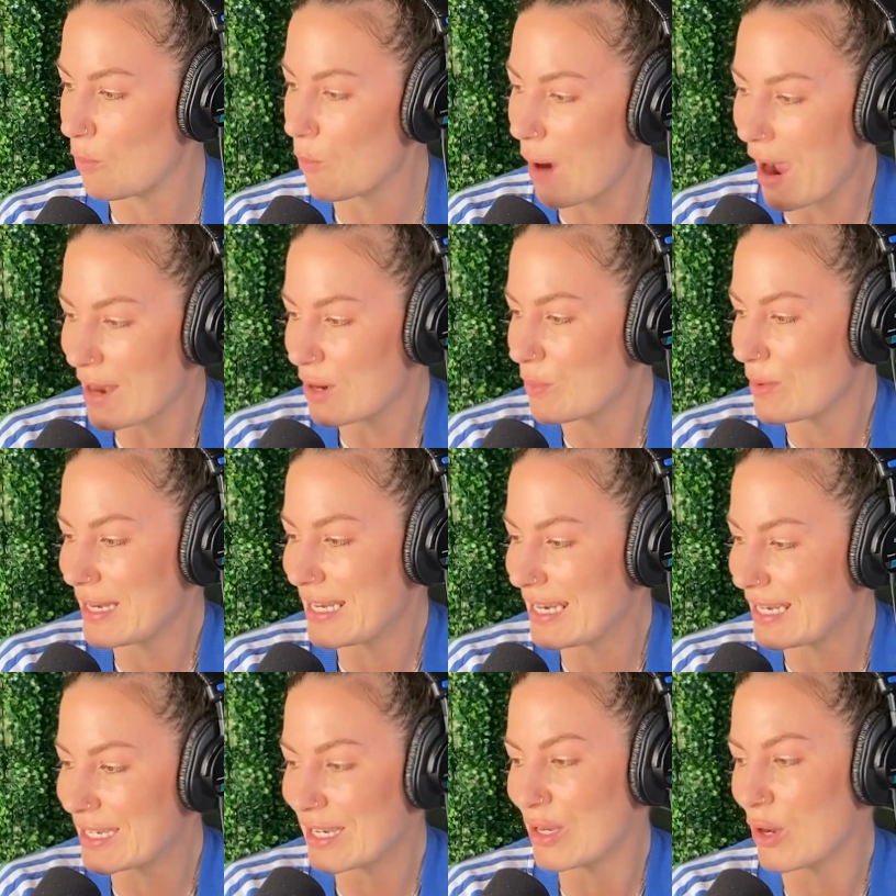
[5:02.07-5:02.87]
Why do we
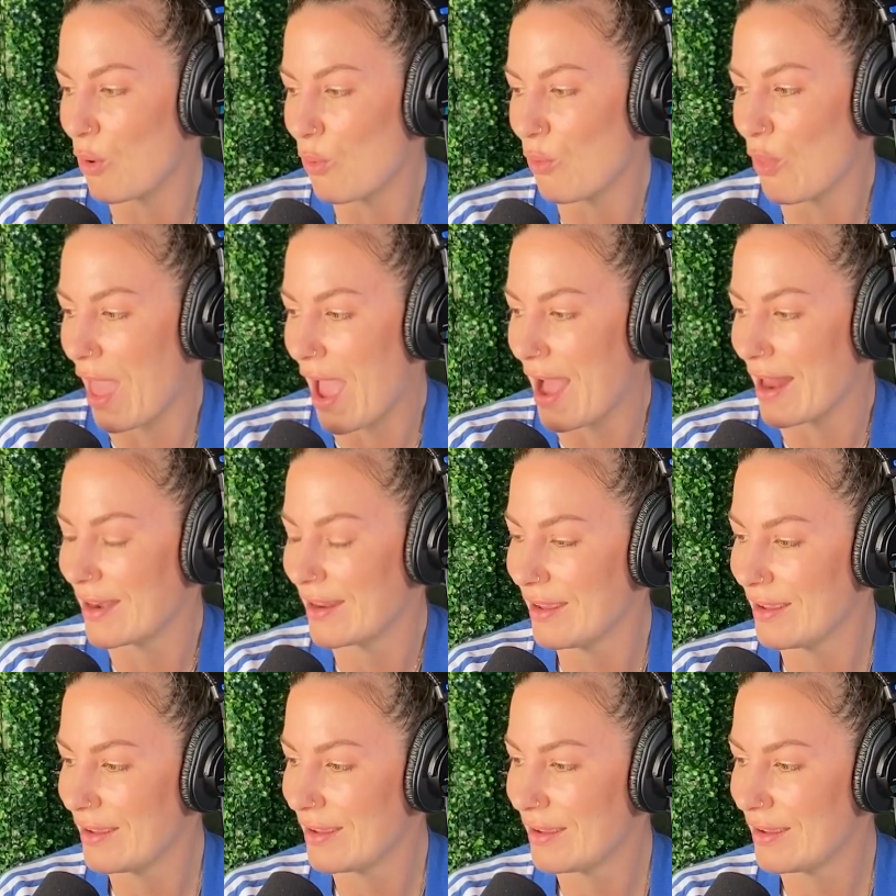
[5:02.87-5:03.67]
need to know that?
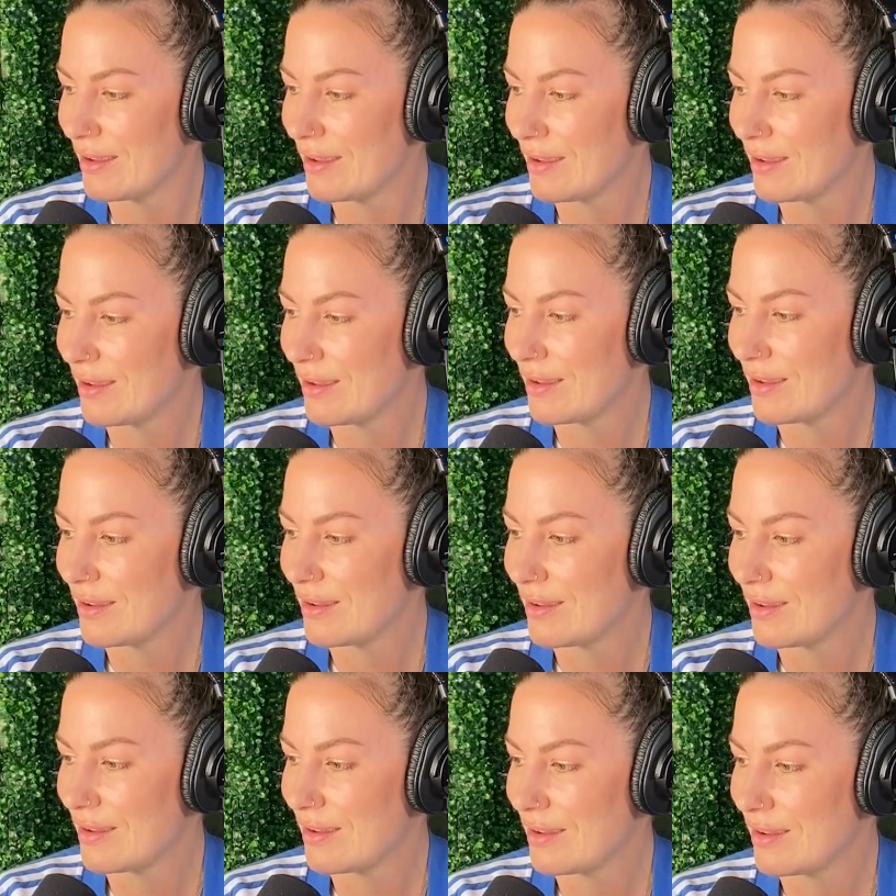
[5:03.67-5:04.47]

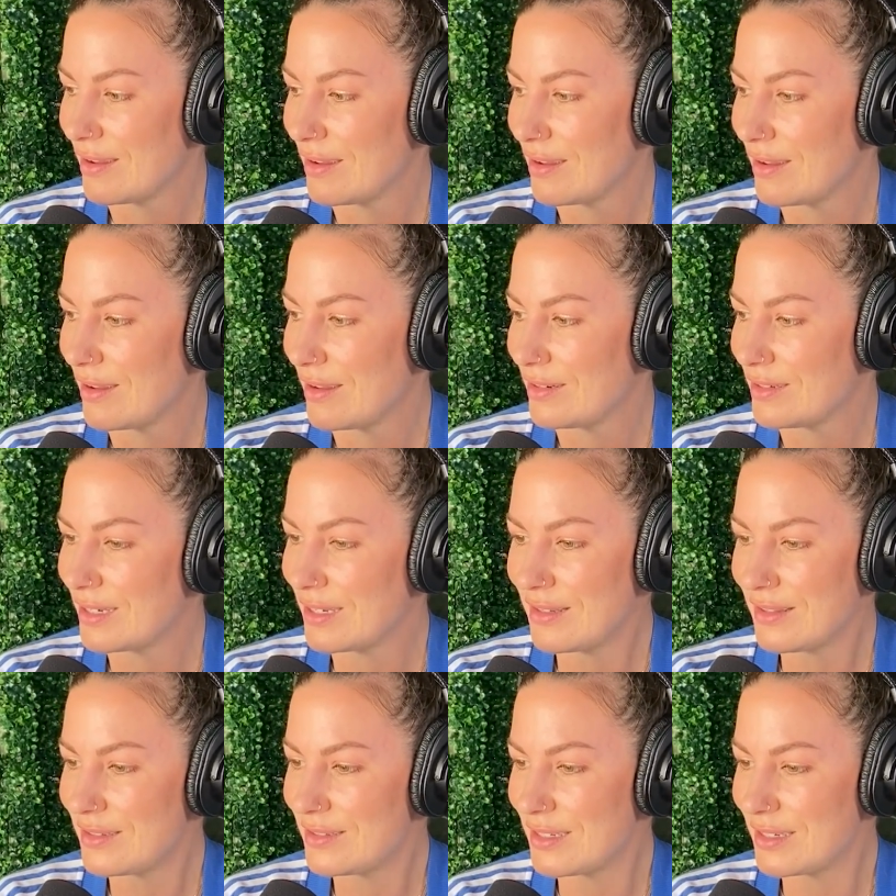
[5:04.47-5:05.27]

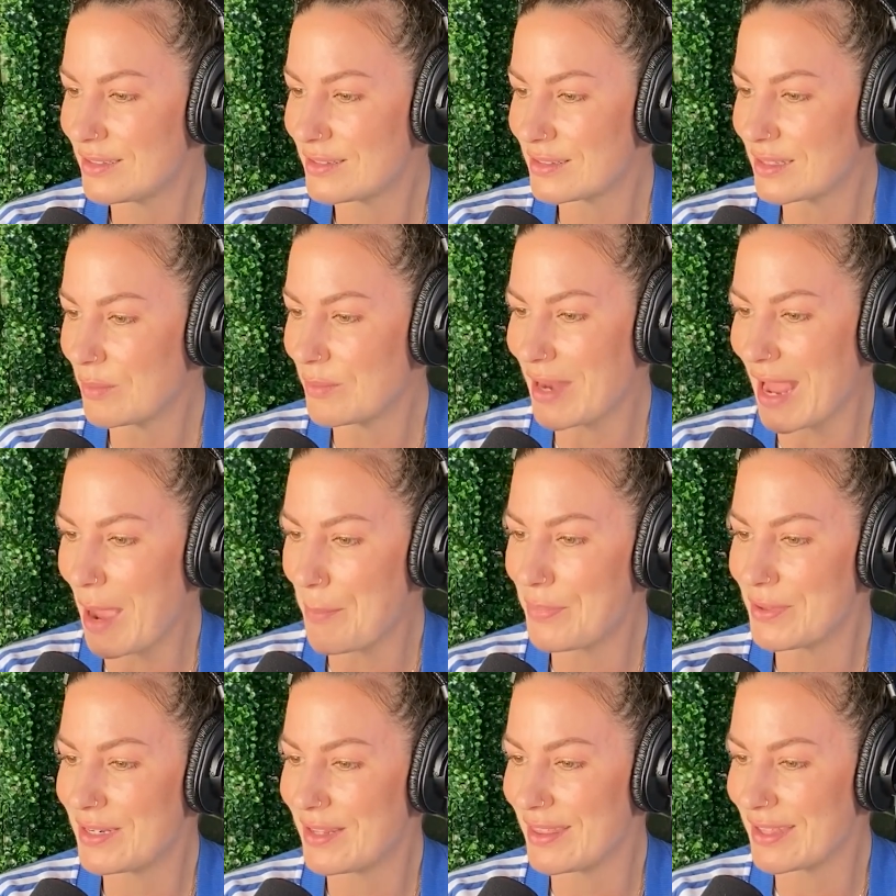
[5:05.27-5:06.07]
Didn't something
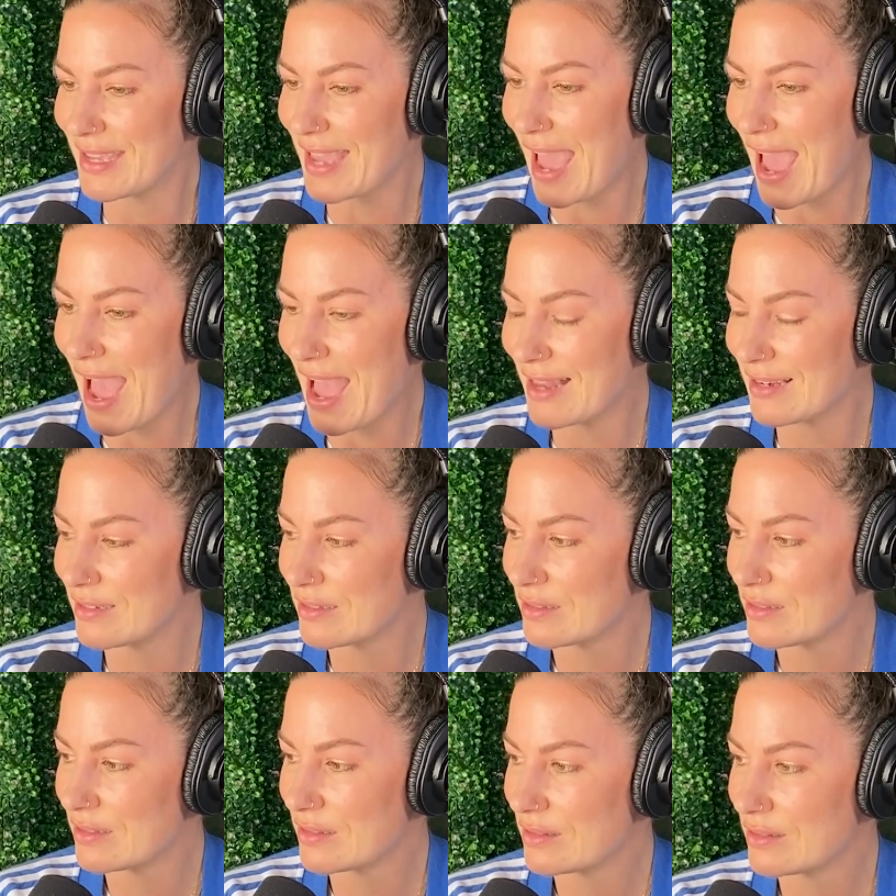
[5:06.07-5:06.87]
happen to the cat
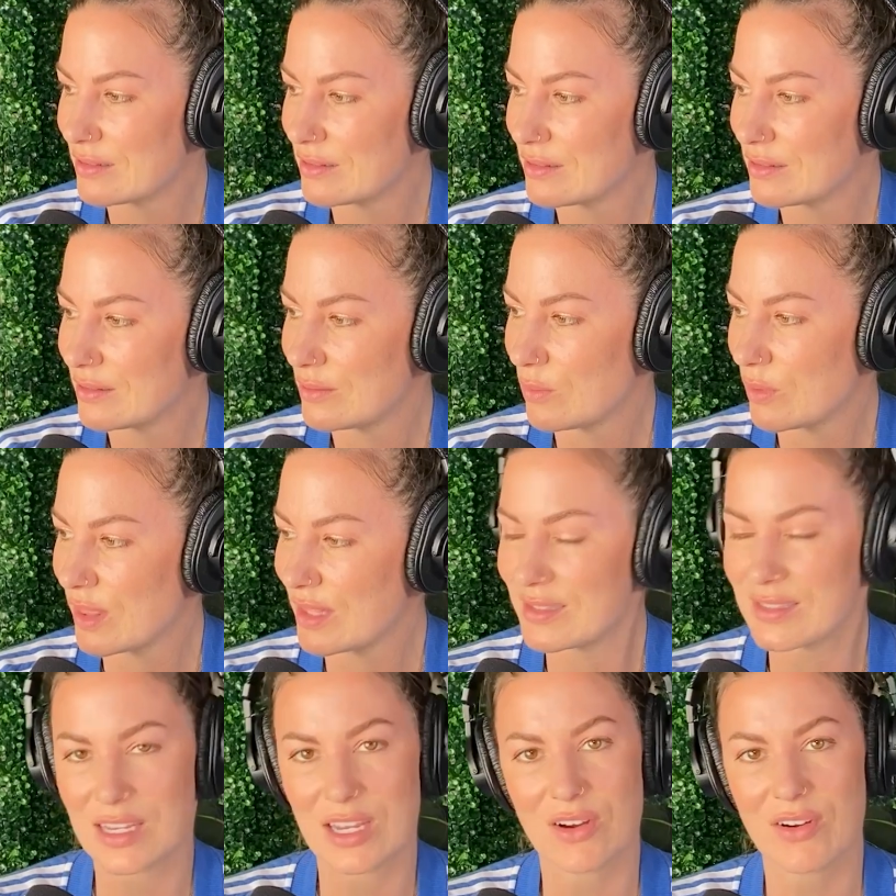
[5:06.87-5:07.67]
with
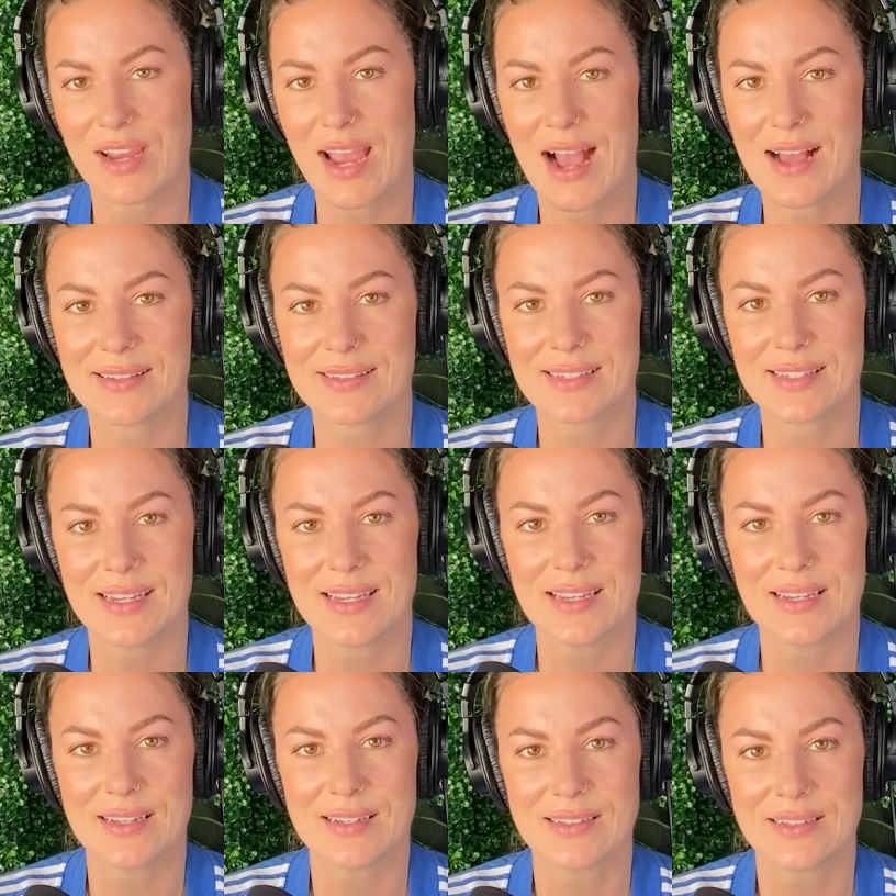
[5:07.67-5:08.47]
its
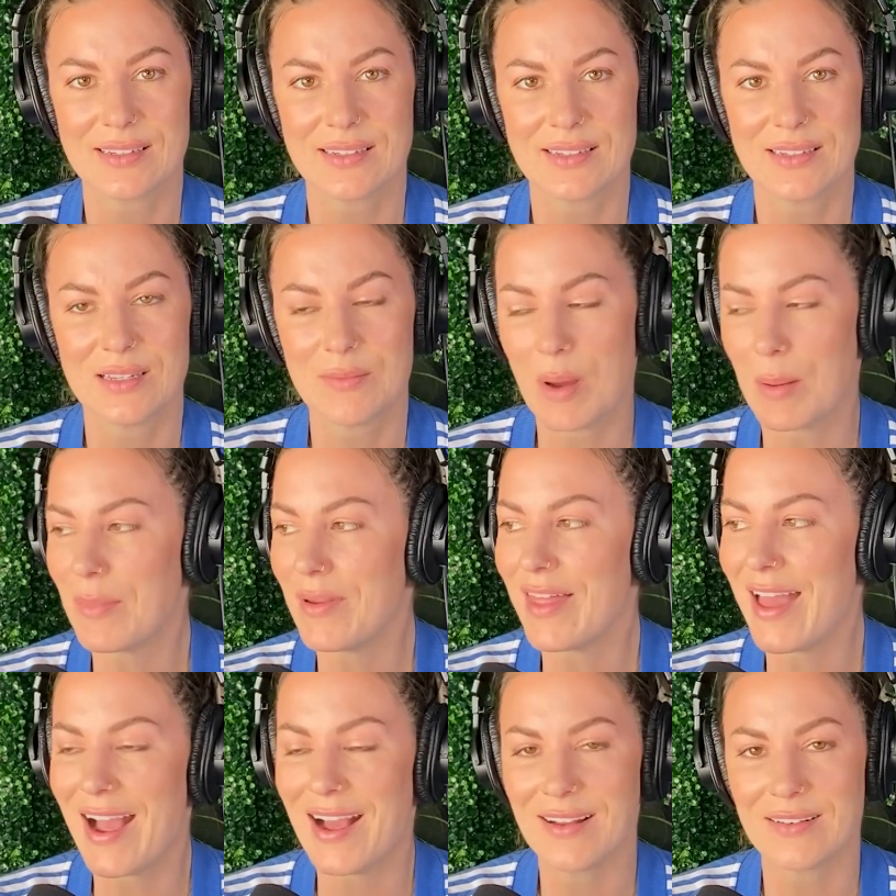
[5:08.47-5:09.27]
curiosity?
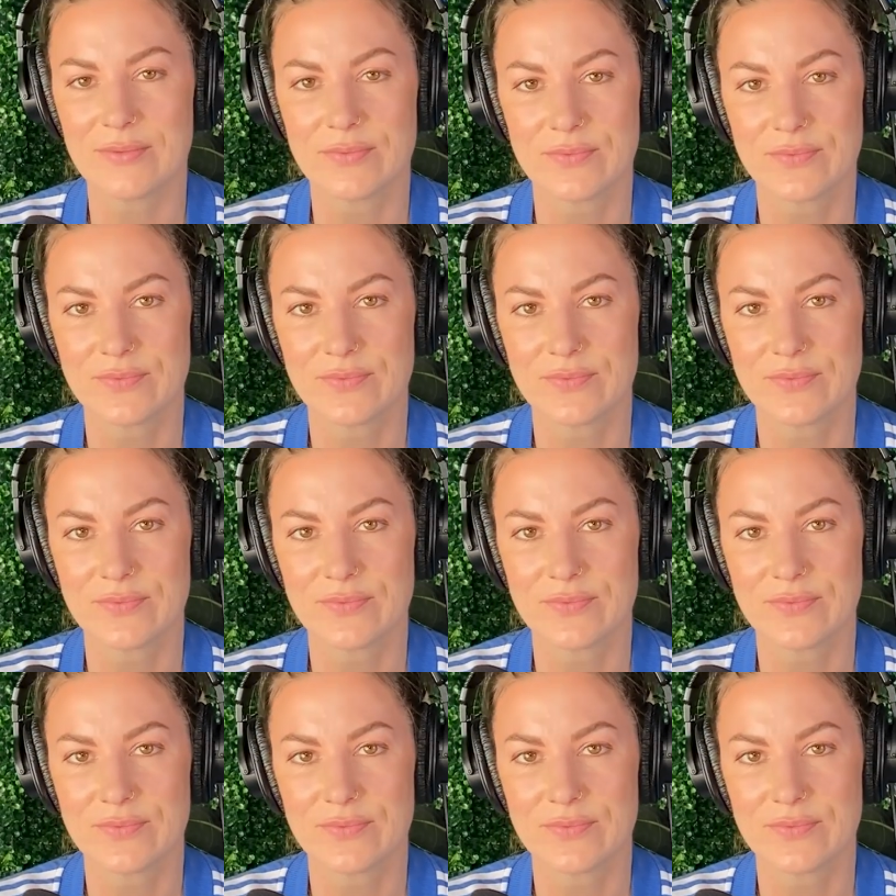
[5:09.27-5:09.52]
Remember that?